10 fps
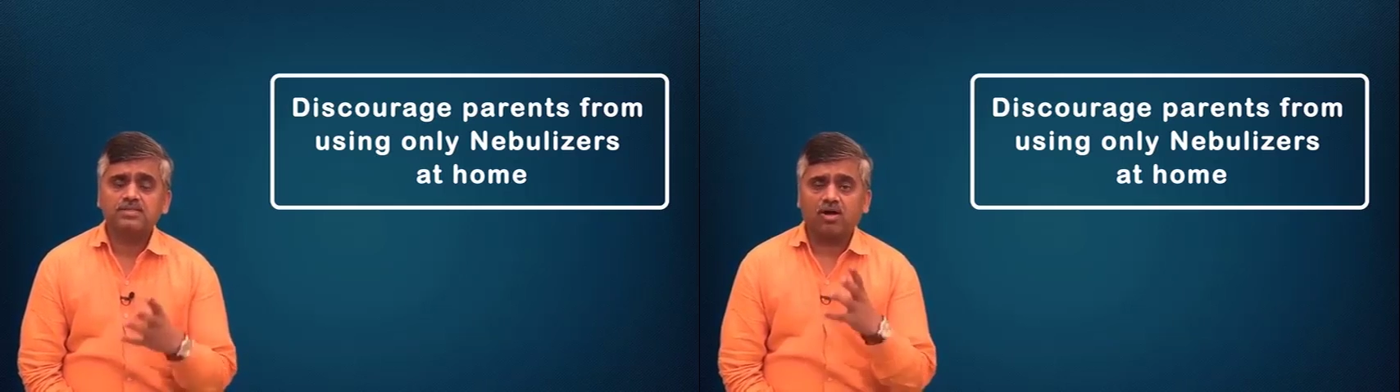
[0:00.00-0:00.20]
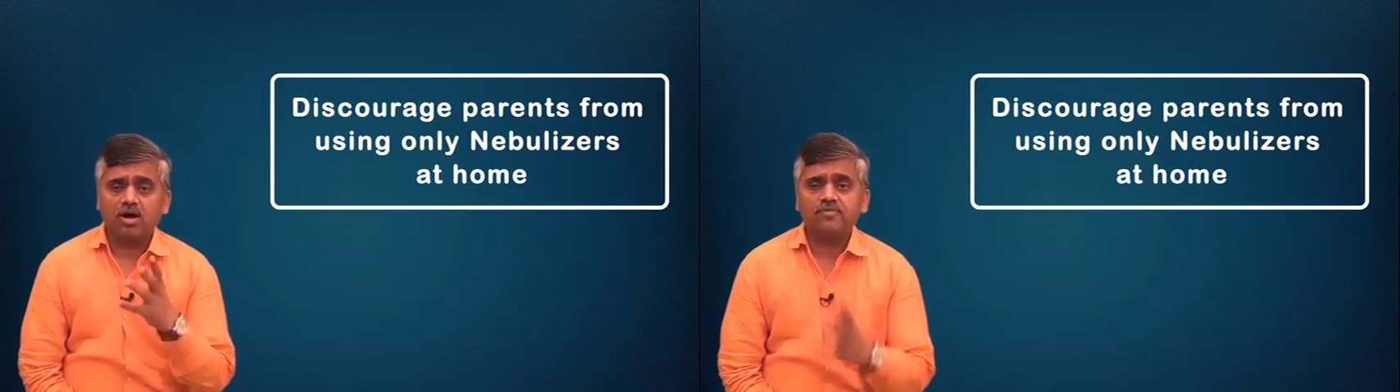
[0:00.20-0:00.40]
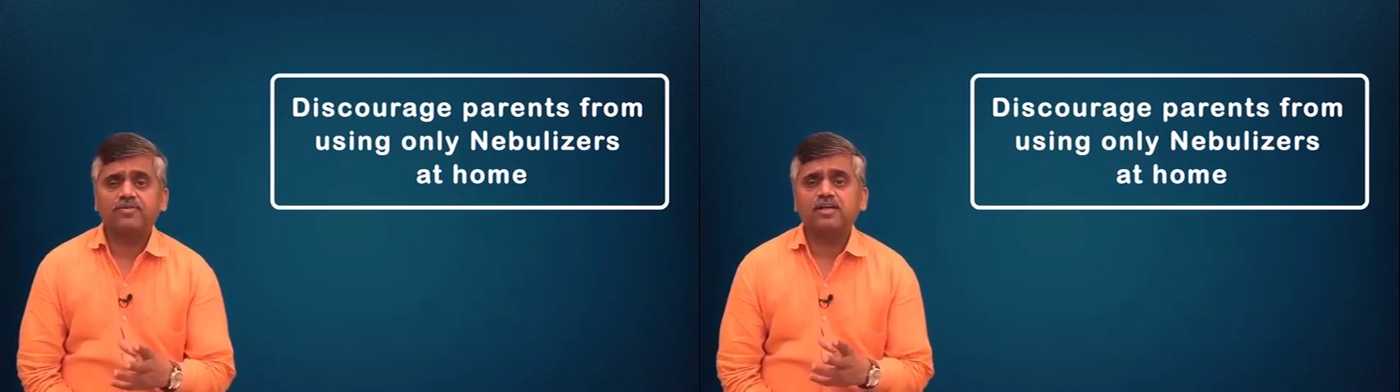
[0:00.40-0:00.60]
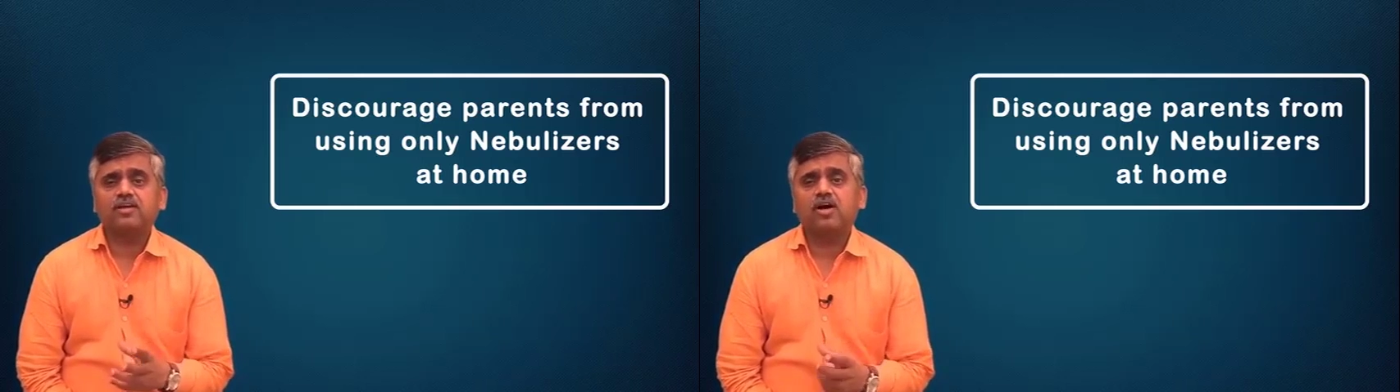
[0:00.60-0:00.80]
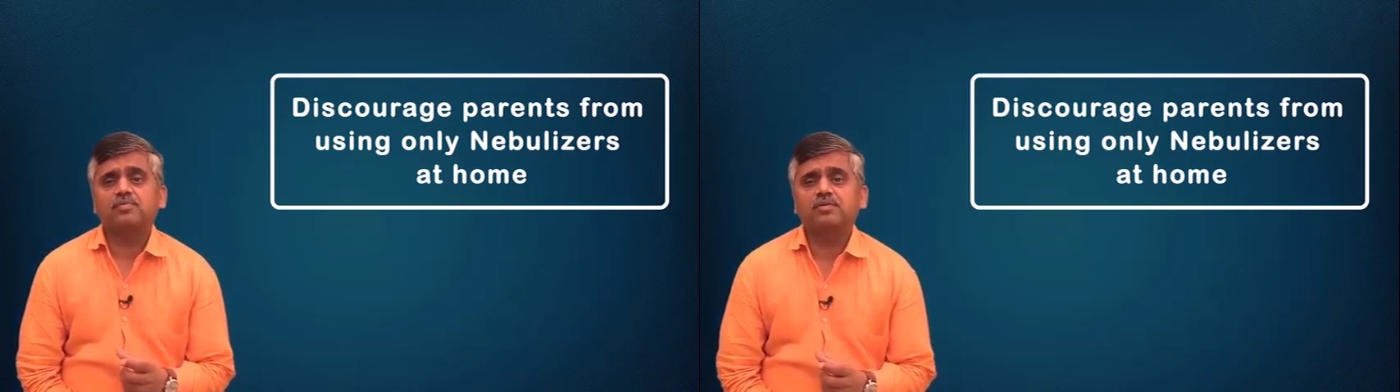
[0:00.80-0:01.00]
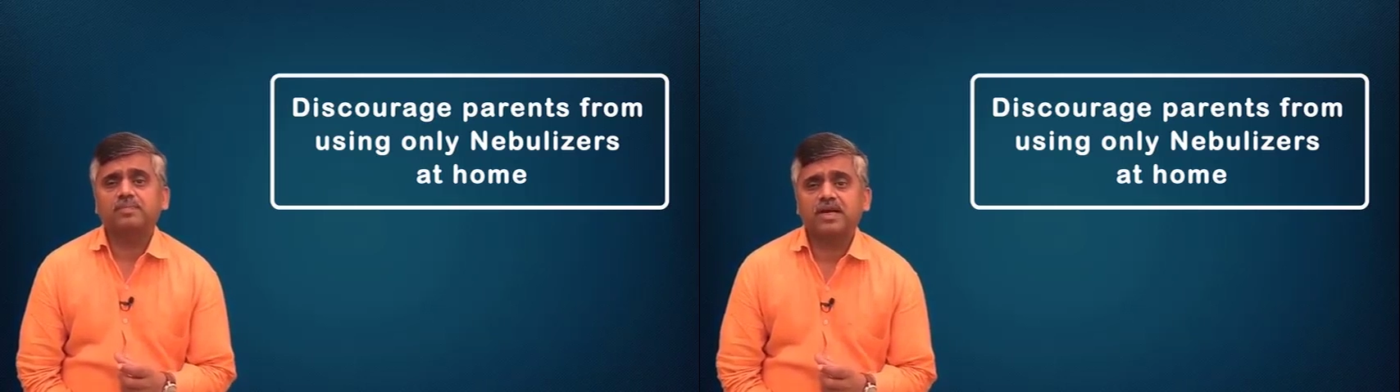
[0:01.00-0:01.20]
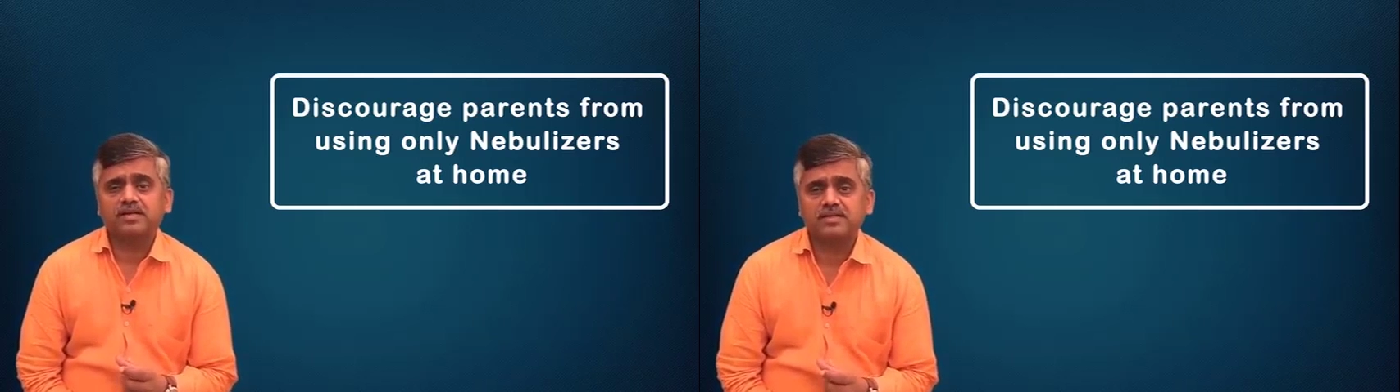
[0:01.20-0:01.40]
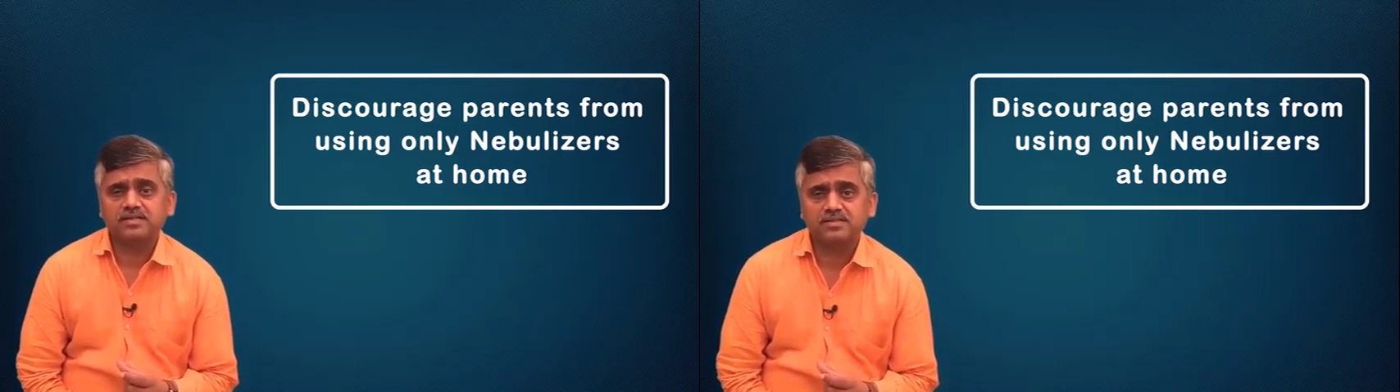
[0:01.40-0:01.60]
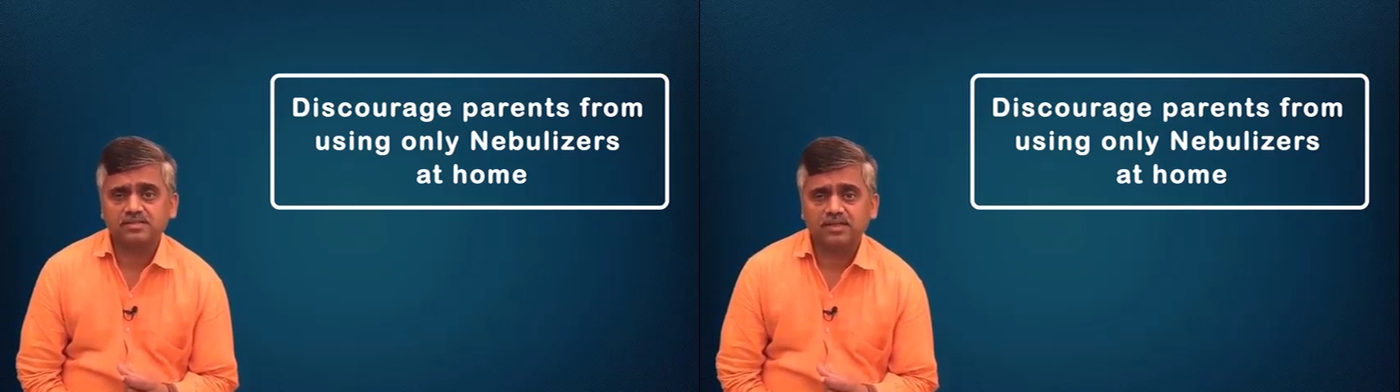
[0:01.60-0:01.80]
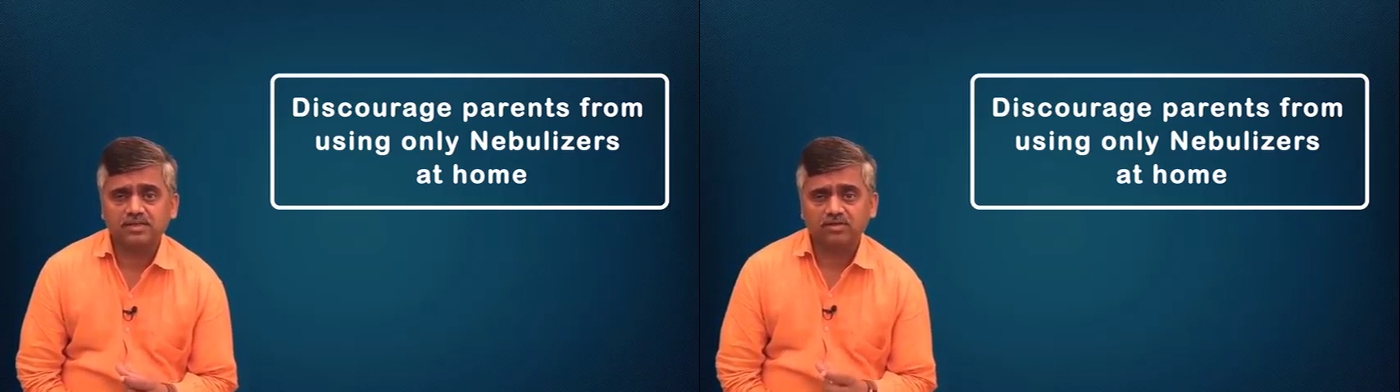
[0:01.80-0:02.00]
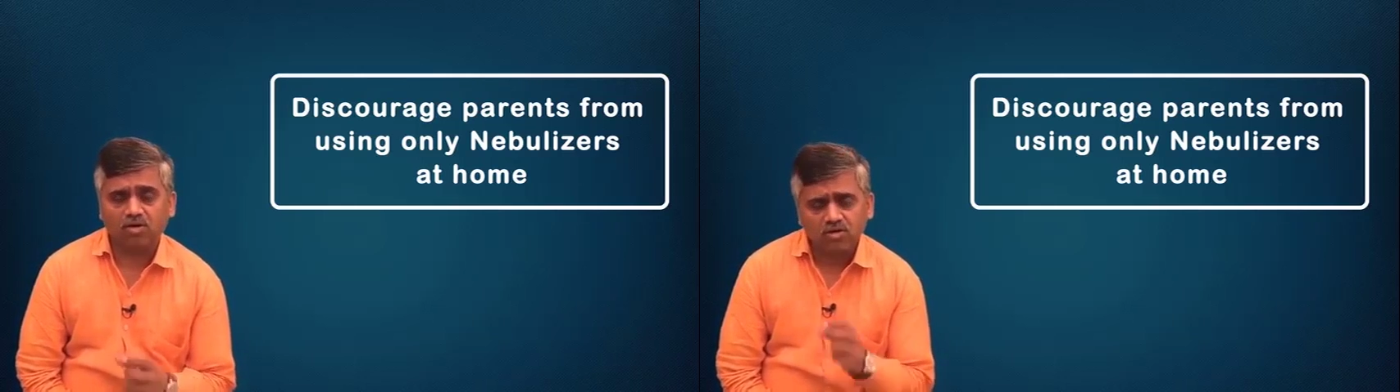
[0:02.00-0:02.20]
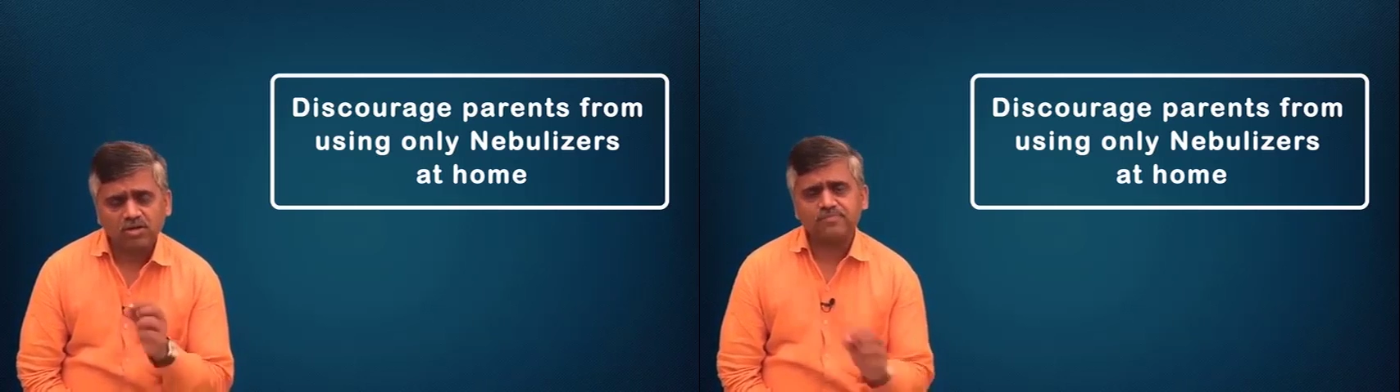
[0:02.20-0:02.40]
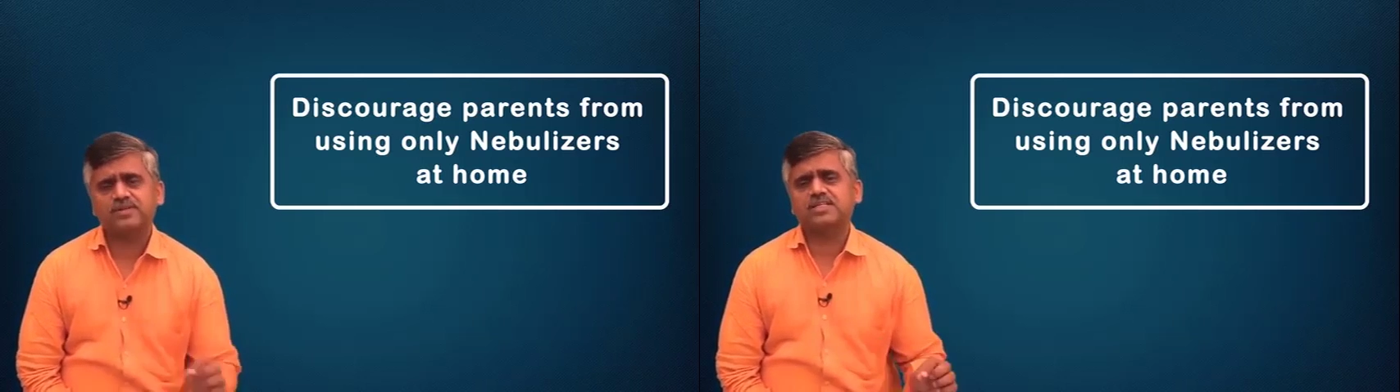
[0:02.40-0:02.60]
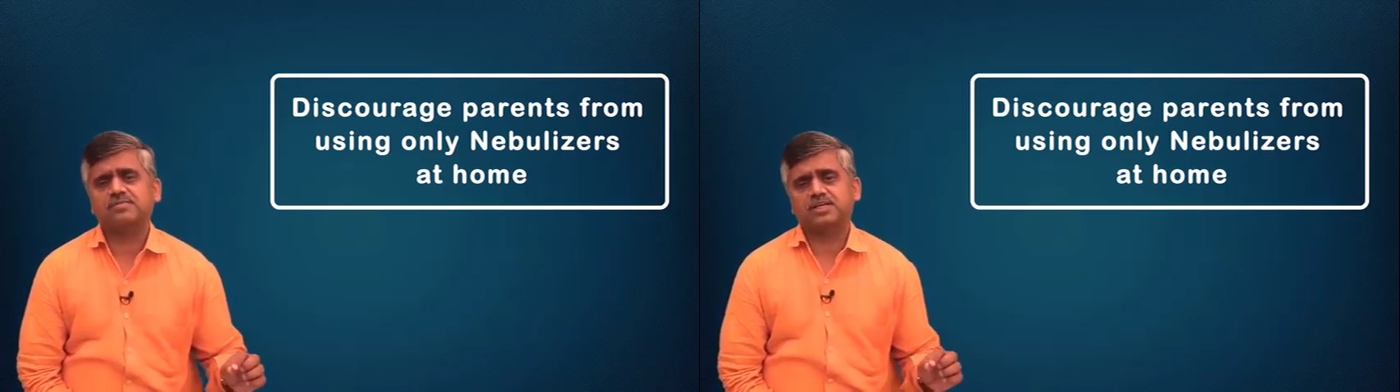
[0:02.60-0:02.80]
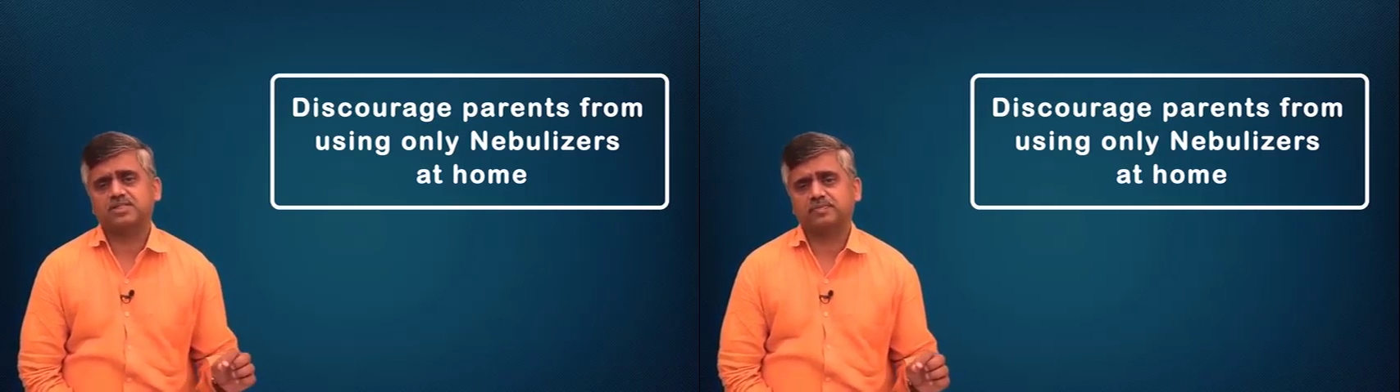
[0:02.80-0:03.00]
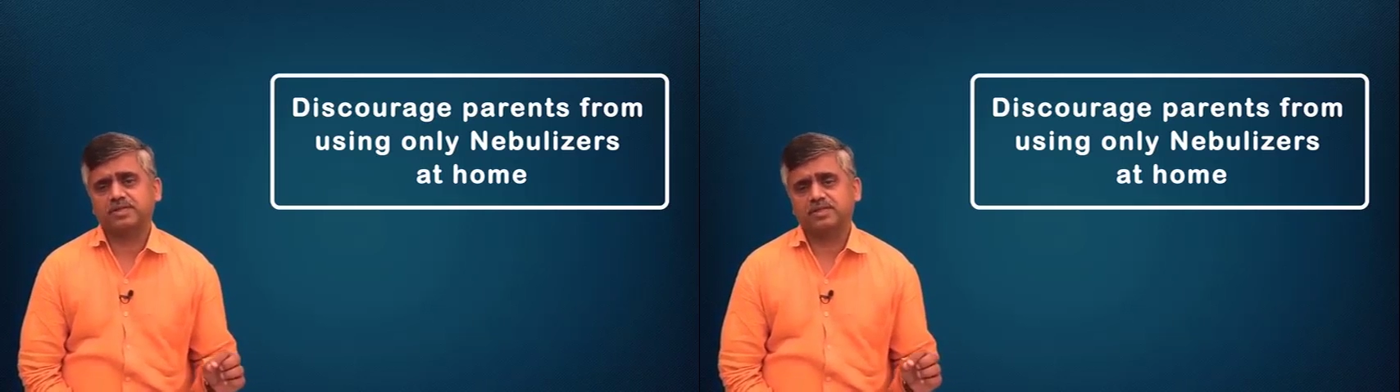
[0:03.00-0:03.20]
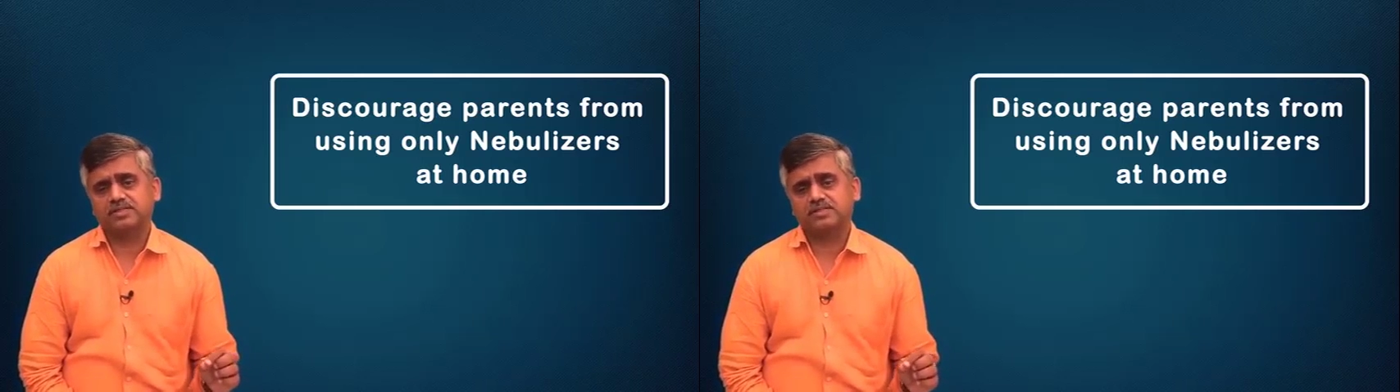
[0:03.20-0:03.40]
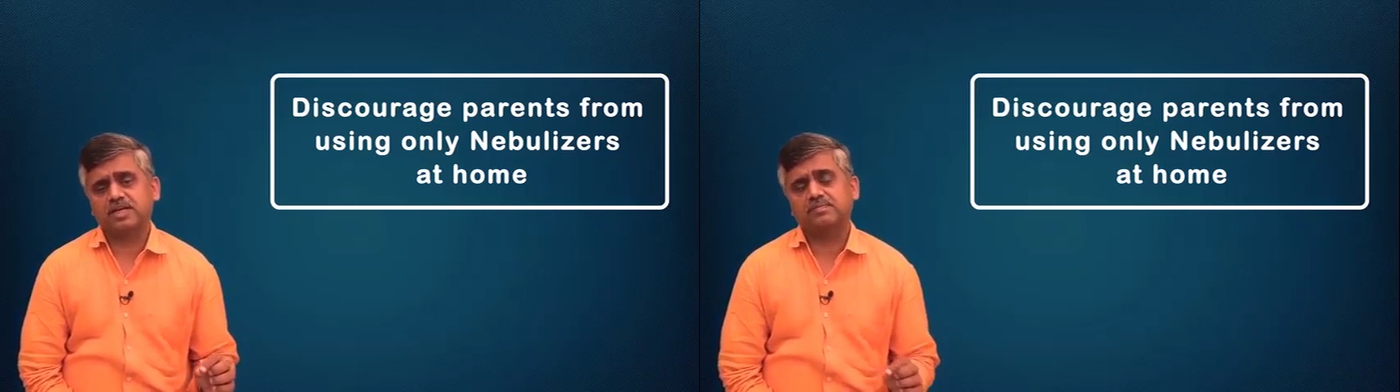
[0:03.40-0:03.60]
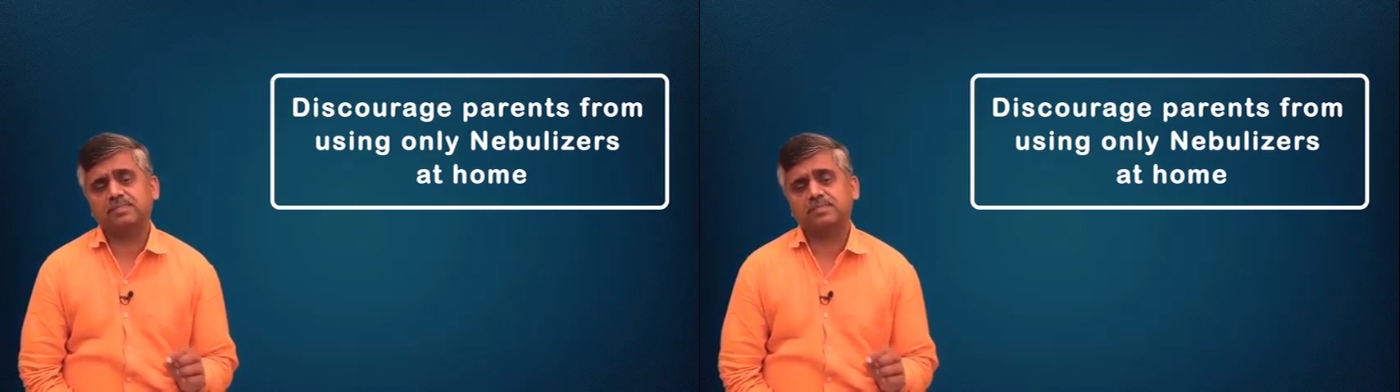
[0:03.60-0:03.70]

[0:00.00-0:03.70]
is often a common practice that all of us have experienced,